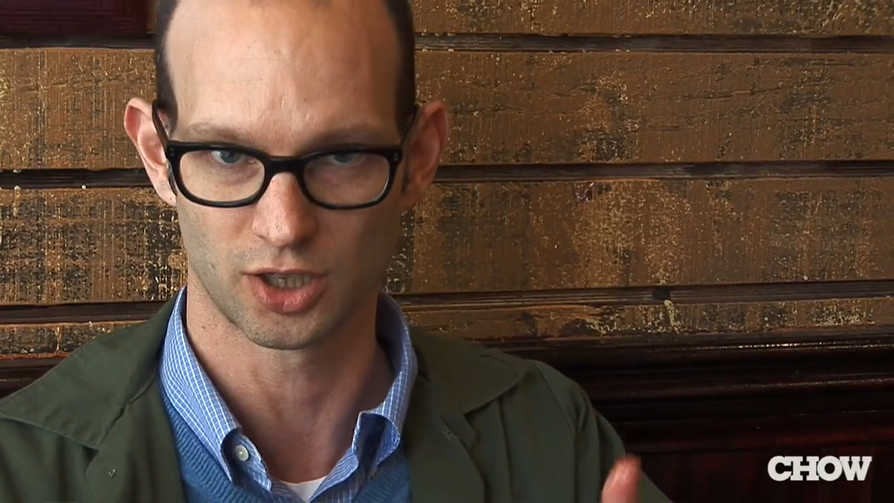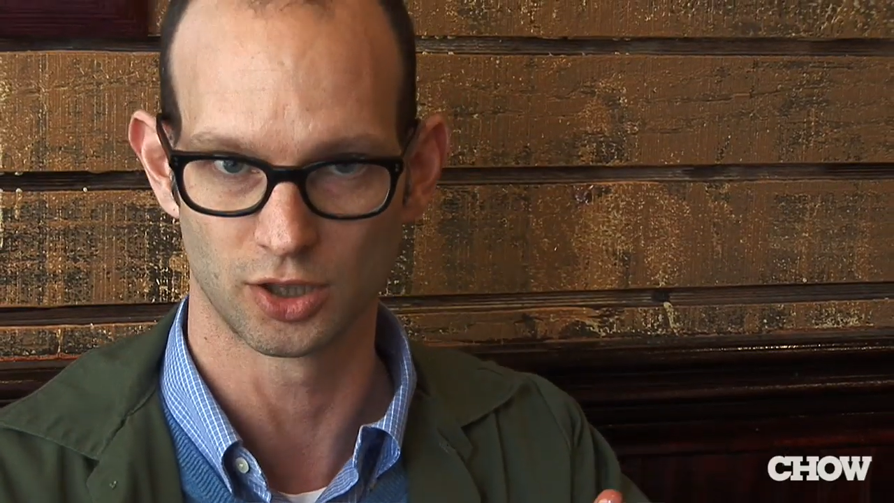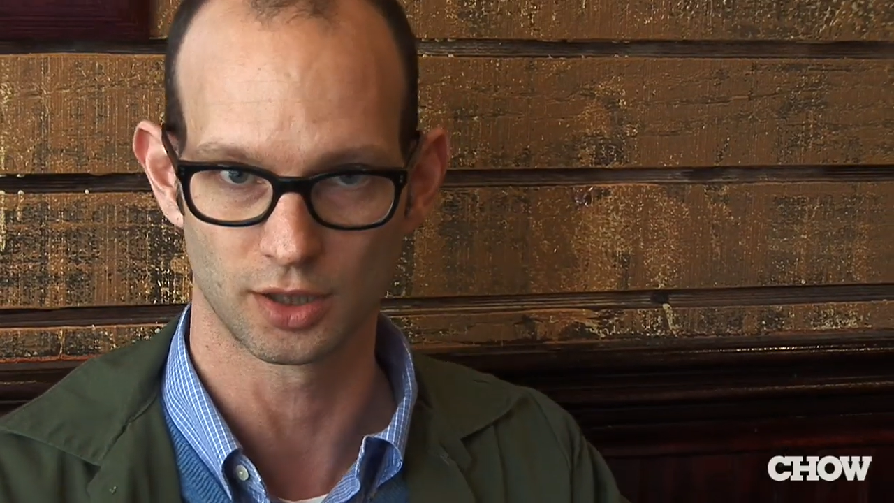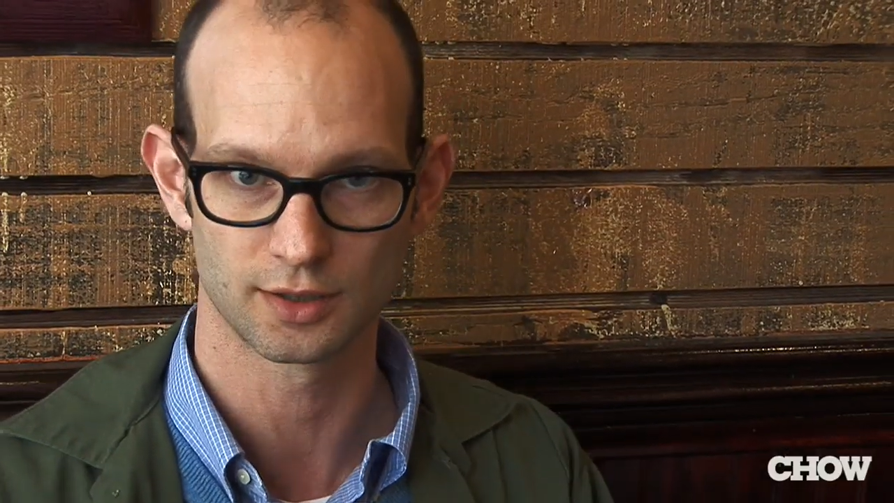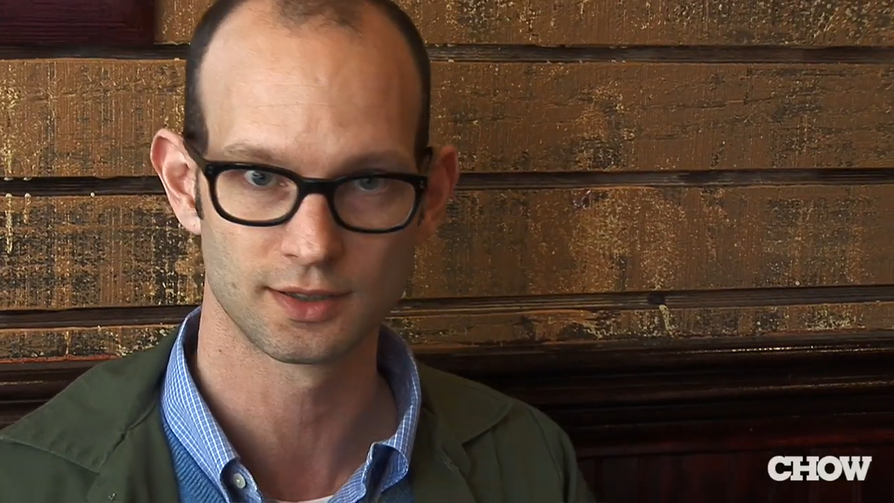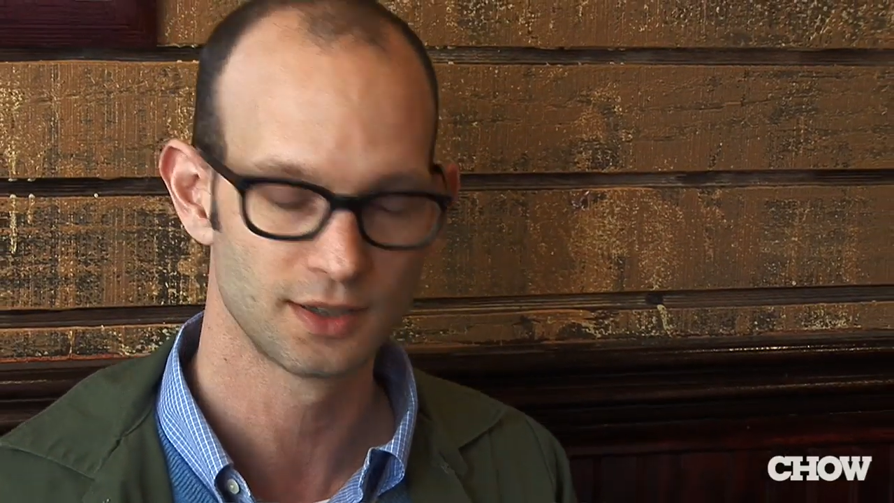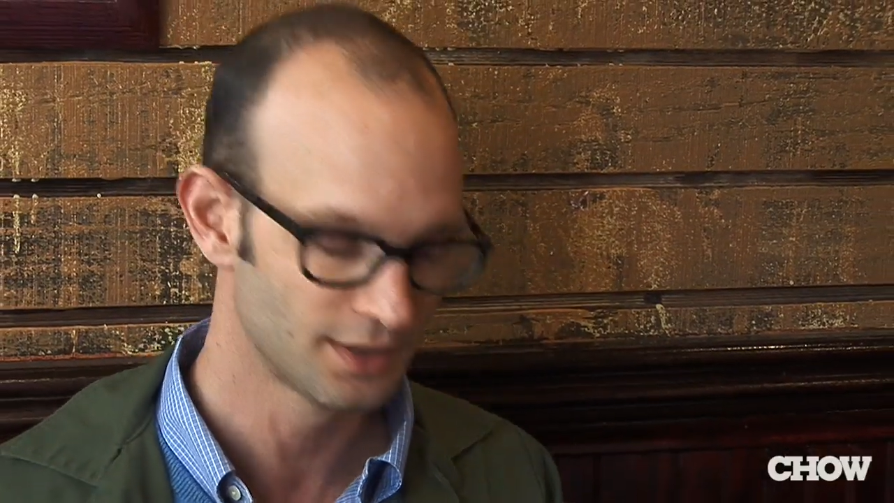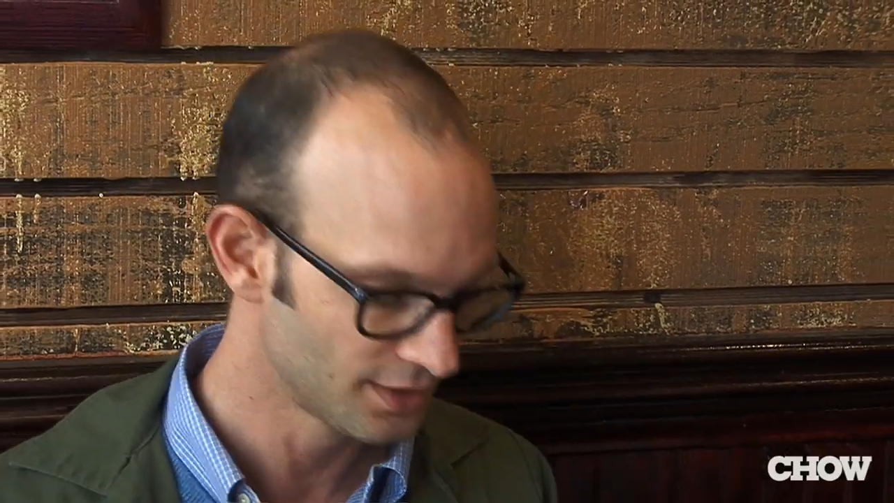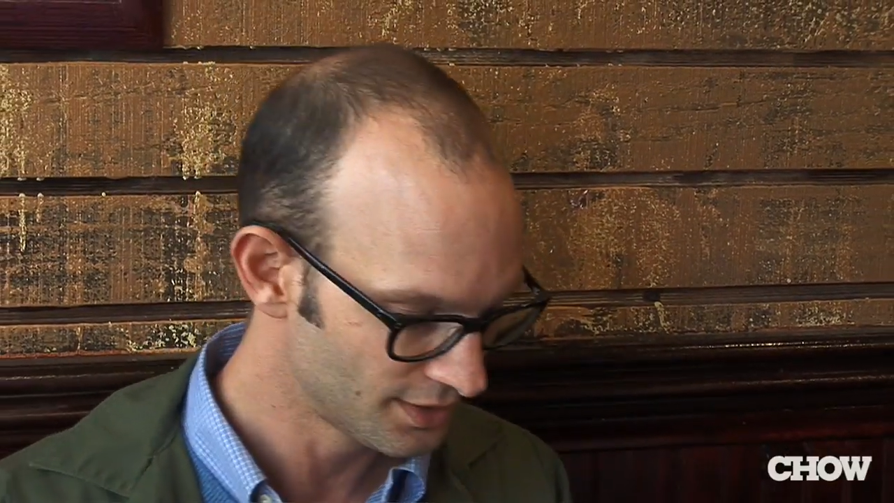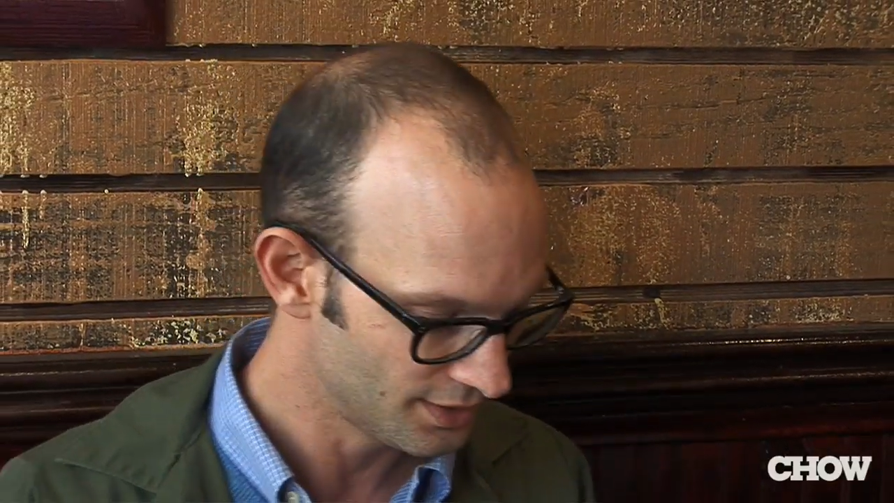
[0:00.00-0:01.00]
it cooks
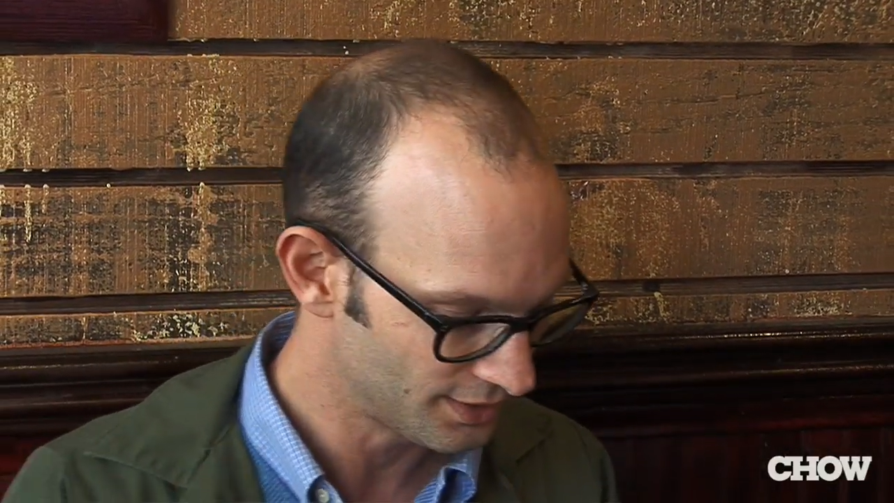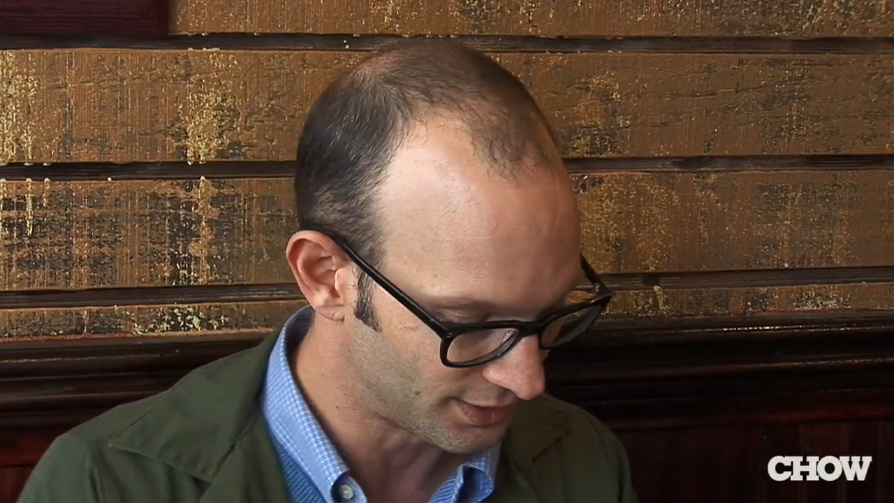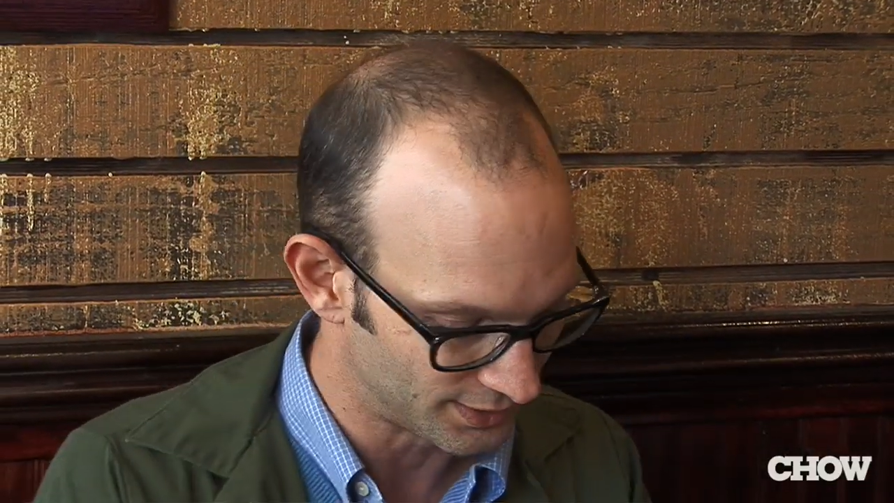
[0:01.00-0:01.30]
quicker.